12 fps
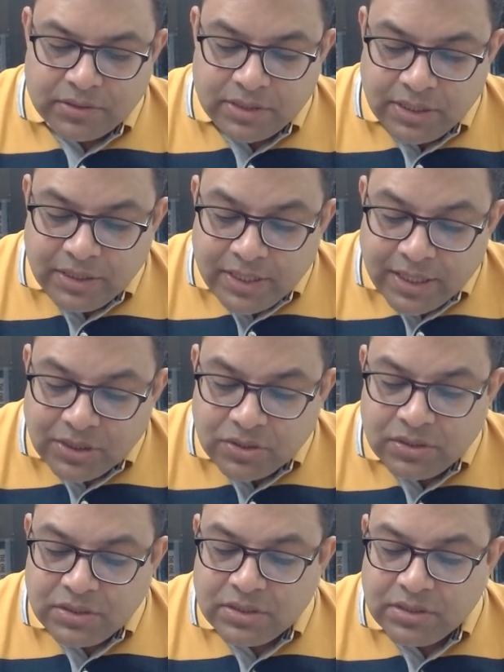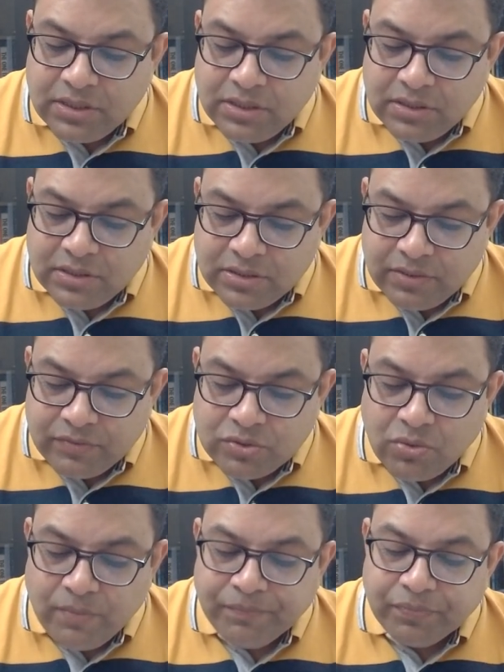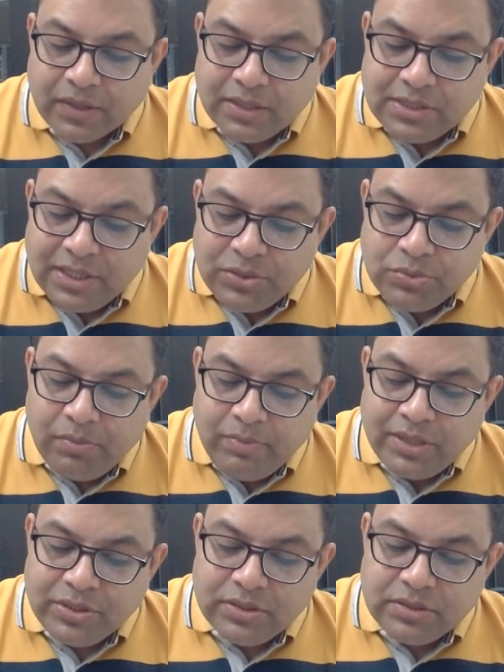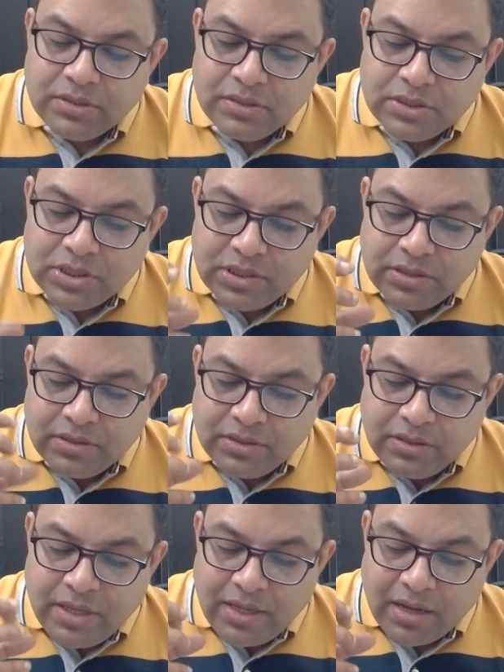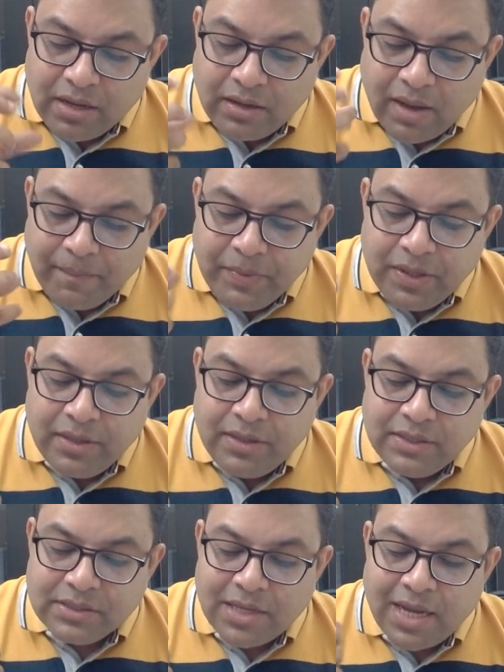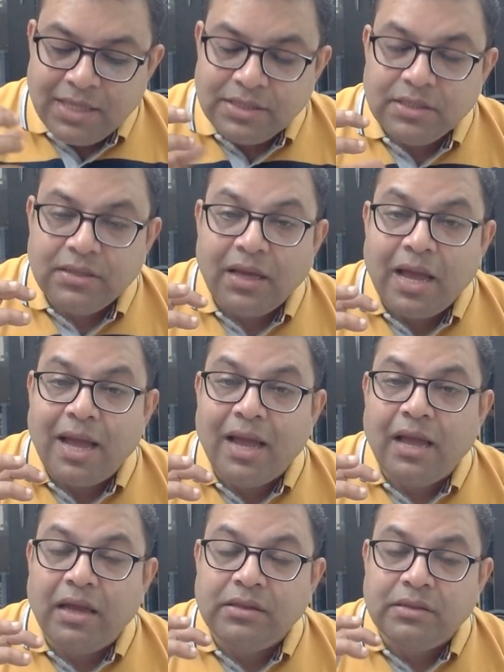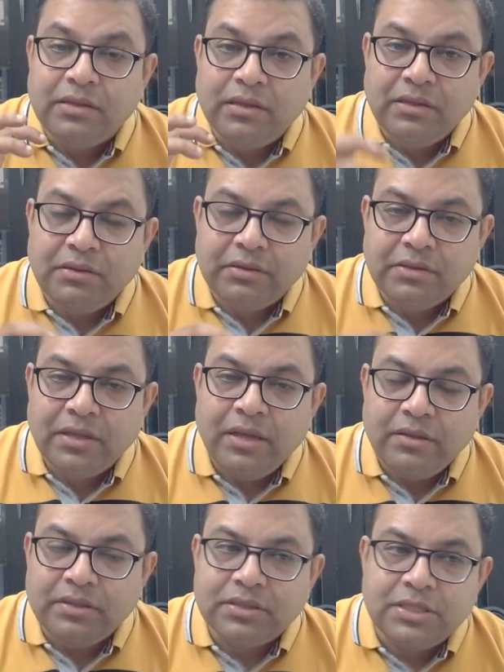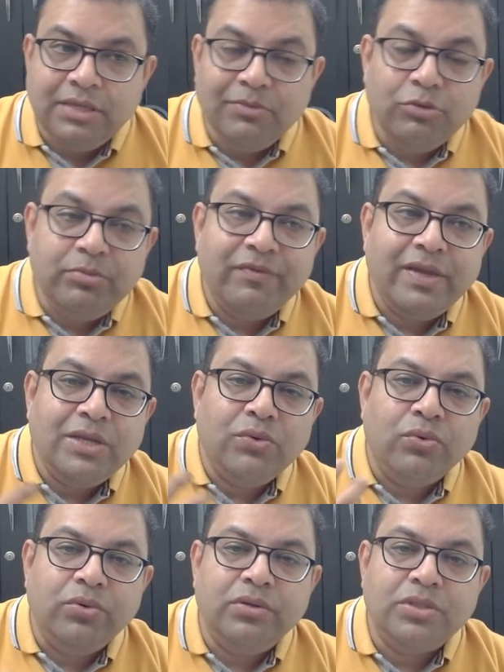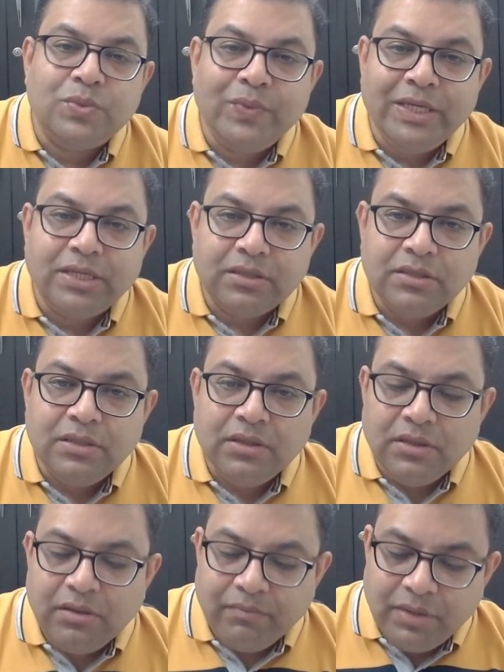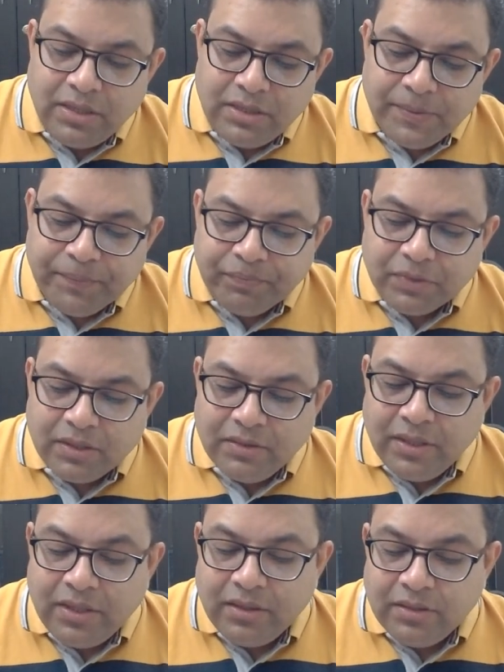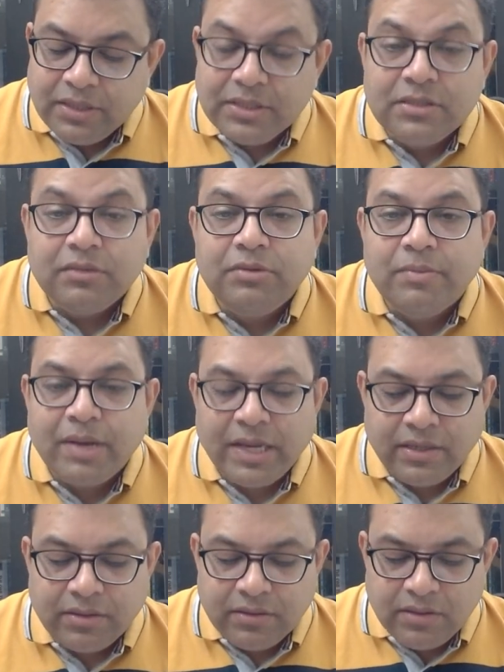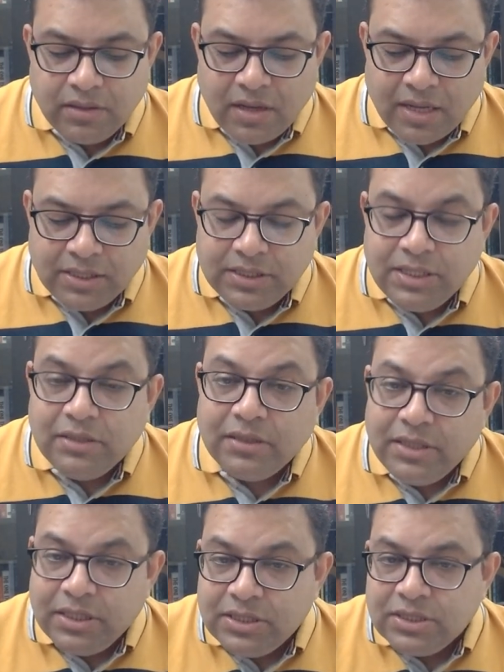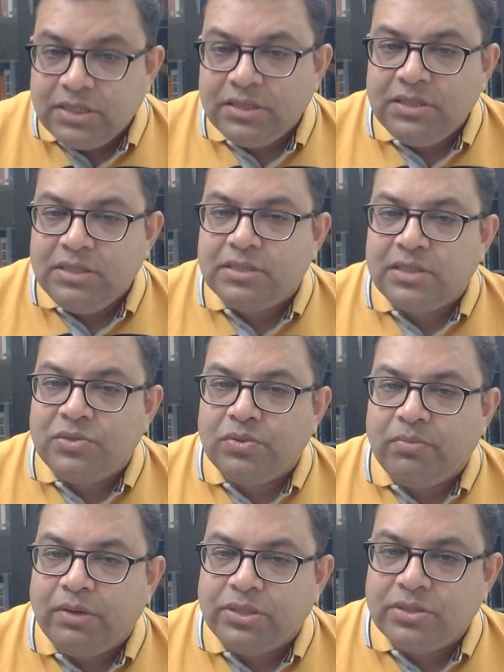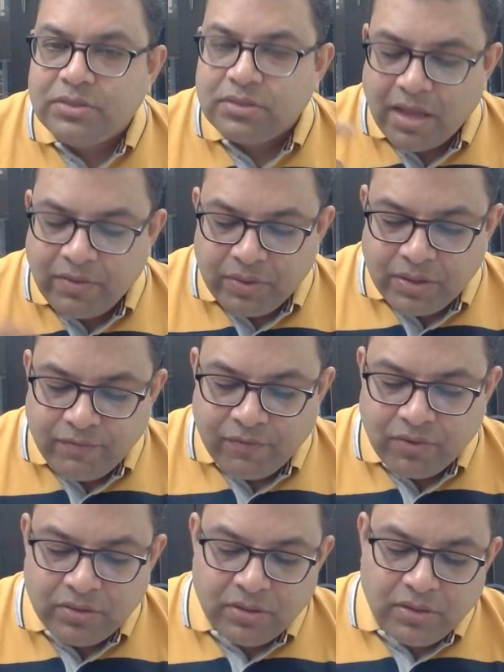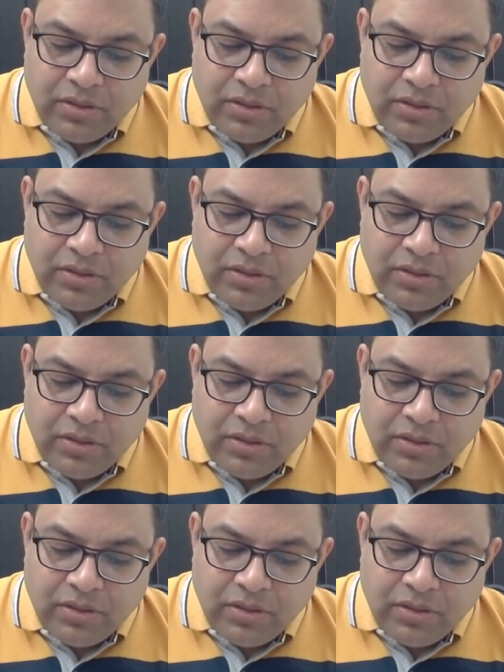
seeing danger is so sensual pleasures they appear in disguise they seem to be very good, sweet, but they disturb the mind. And seeing the danger in these sensual pleasures, I went forth.